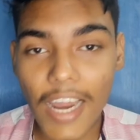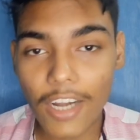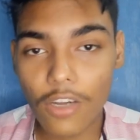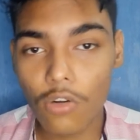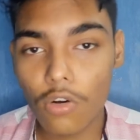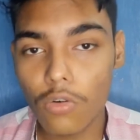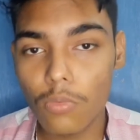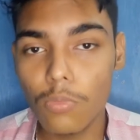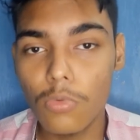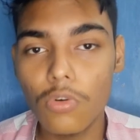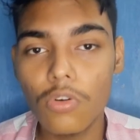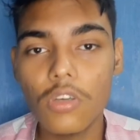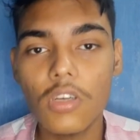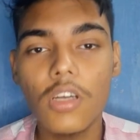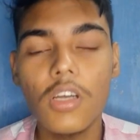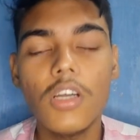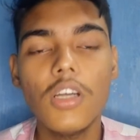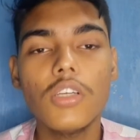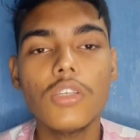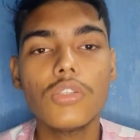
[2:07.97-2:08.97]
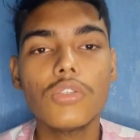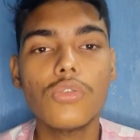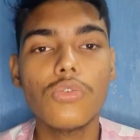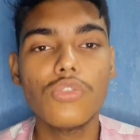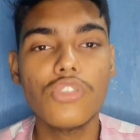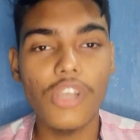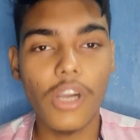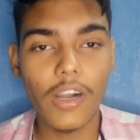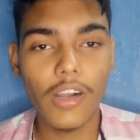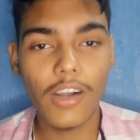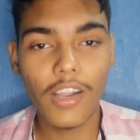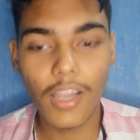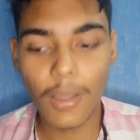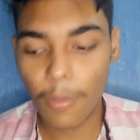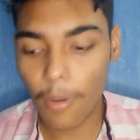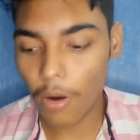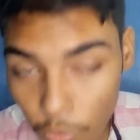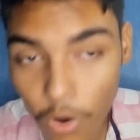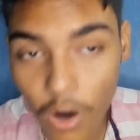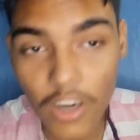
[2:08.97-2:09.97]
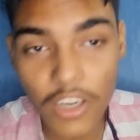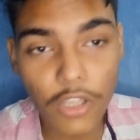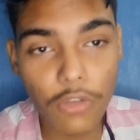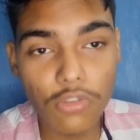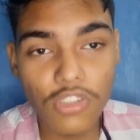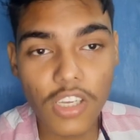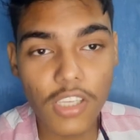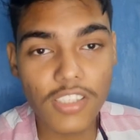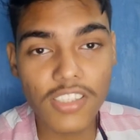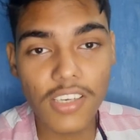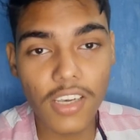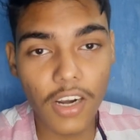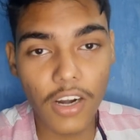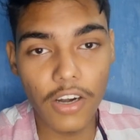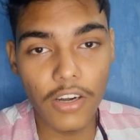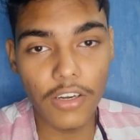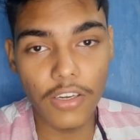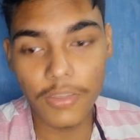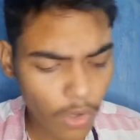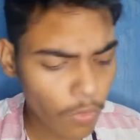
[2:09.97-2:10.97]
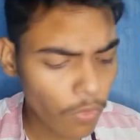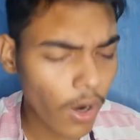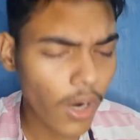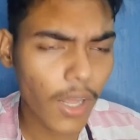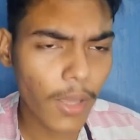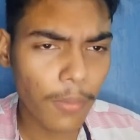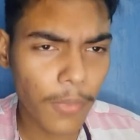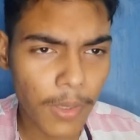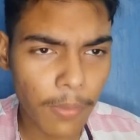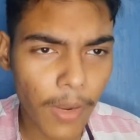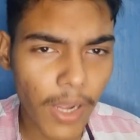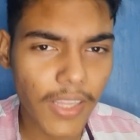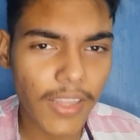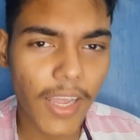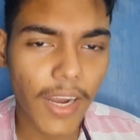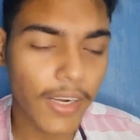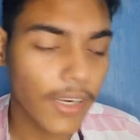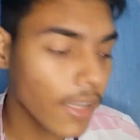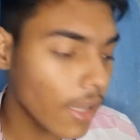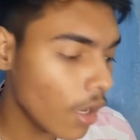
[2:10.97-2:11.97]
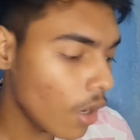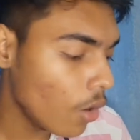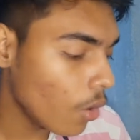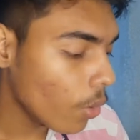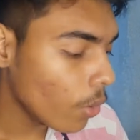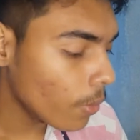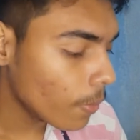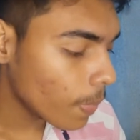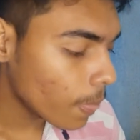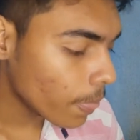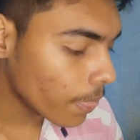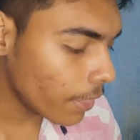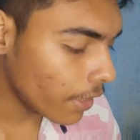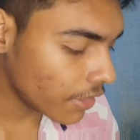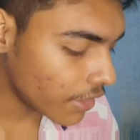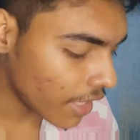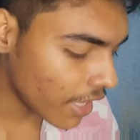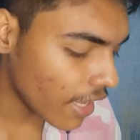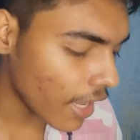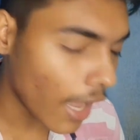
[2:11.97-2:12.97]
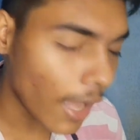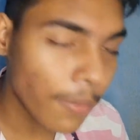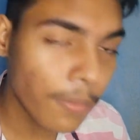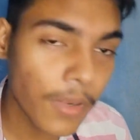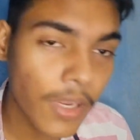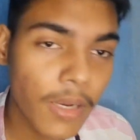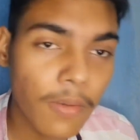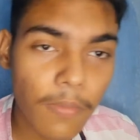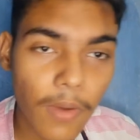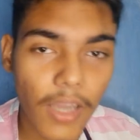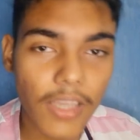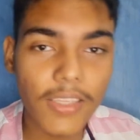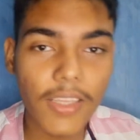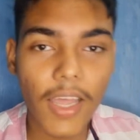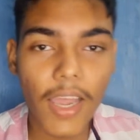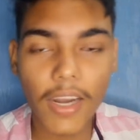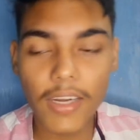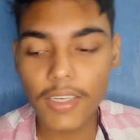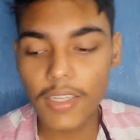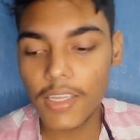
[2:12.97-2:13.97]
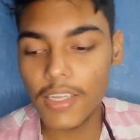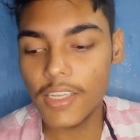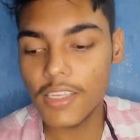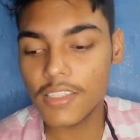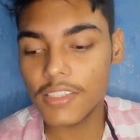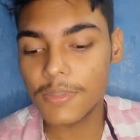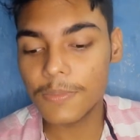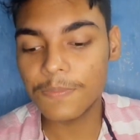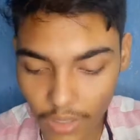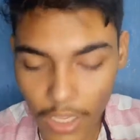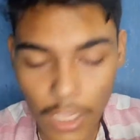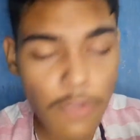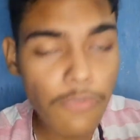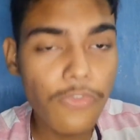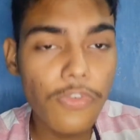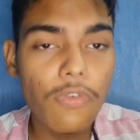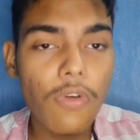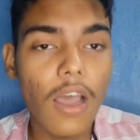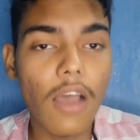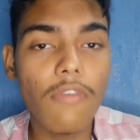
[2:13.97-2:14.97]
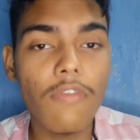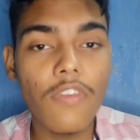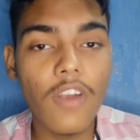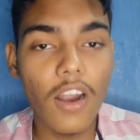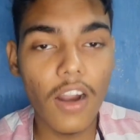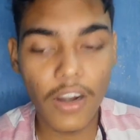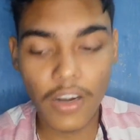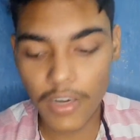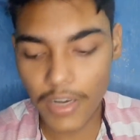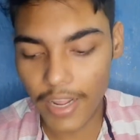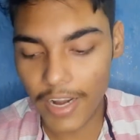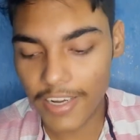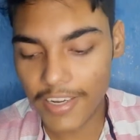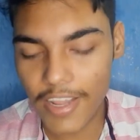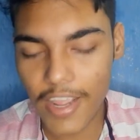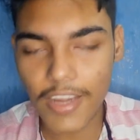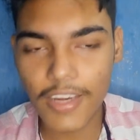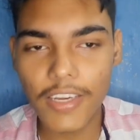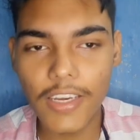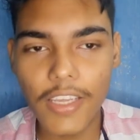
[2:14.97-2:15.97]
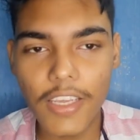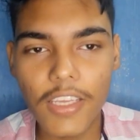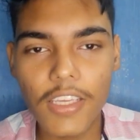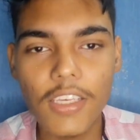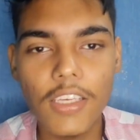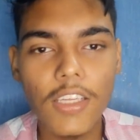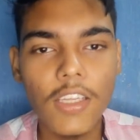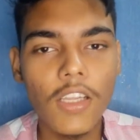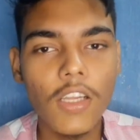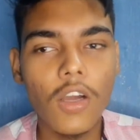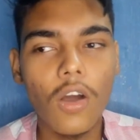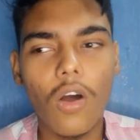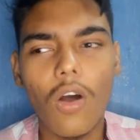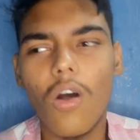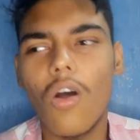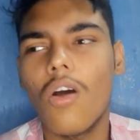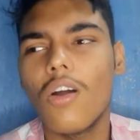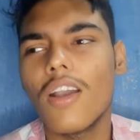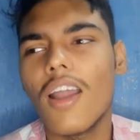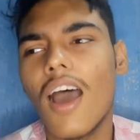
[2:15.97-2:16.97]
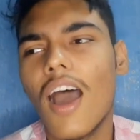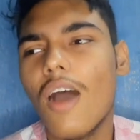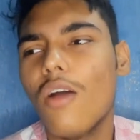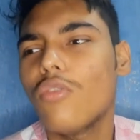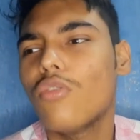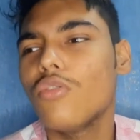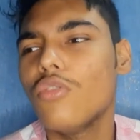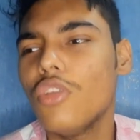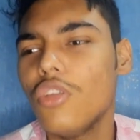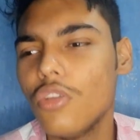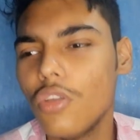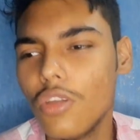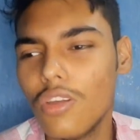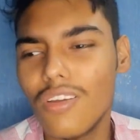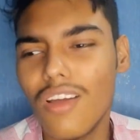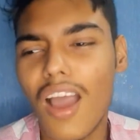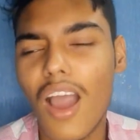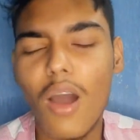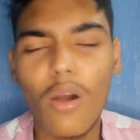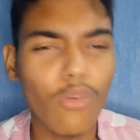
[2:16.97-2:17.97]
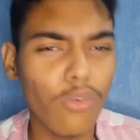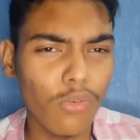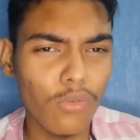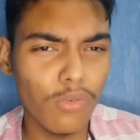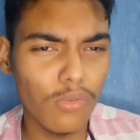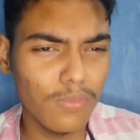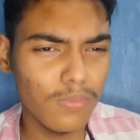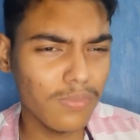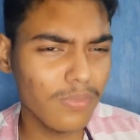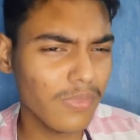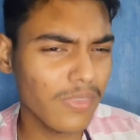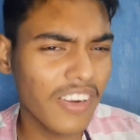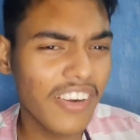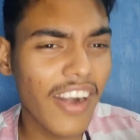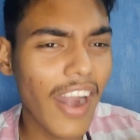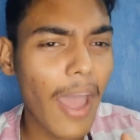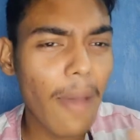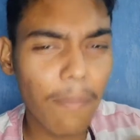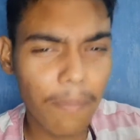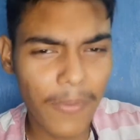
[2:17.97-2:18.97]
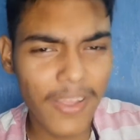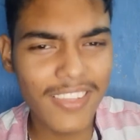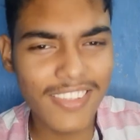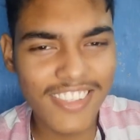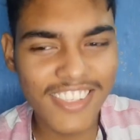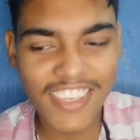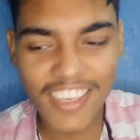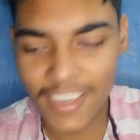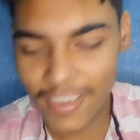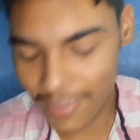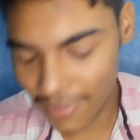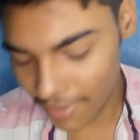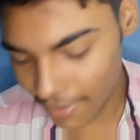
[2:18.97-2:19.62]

notebook to journal about what you just learned. What I mean by that? The thing I mean by that is, if you have learned a technique on how to grab pencil,